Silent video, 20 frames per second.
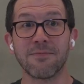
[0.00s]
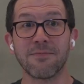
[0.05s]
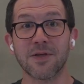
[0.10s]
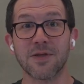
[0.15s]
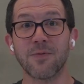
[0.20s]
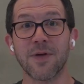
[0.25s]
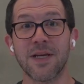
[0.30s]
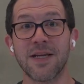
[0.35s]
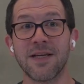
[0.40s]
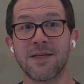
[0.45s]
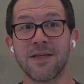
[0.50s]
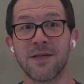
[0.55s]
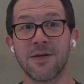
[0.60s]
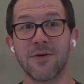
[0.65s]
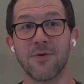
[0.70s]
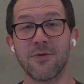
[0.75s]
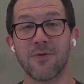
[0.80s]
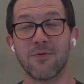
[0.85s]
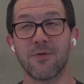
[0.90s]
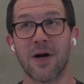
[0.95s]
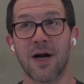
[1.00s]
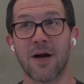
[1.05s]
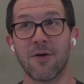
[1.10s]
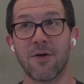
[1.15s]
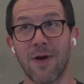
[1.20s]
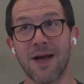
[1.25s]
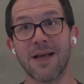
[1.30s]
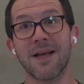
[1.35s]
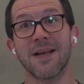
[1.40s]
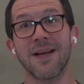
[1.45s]
So we need to
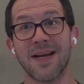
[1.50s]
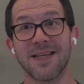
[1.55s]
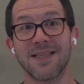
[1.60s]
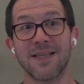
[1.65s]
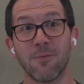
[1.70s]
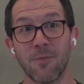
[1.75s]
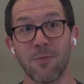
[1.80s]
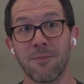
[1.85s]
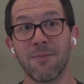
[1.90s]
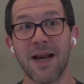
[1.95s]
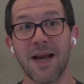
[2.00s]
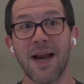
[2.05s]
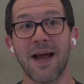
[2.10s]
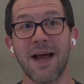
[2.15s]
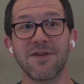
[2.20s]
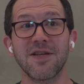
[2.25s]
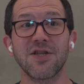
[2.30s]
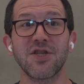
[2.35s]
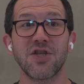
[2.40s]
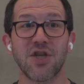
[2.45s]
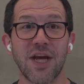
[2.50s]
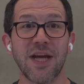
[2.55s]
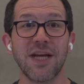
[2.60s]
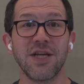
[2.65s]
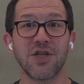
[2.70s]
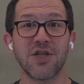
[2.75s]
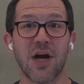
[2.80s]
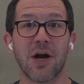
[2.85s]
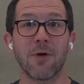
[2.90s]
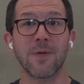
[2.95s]
recognize that we might have to
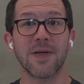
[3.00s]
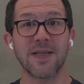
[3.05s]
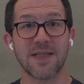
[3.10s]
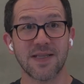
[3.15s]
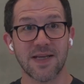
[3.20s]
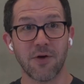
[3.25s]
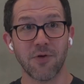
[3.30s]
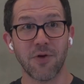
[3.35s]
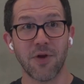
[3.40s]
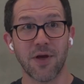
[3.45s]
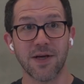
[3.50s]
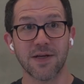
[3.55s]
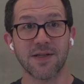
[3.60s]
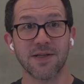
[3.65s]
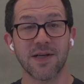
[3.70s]
change how we sell things.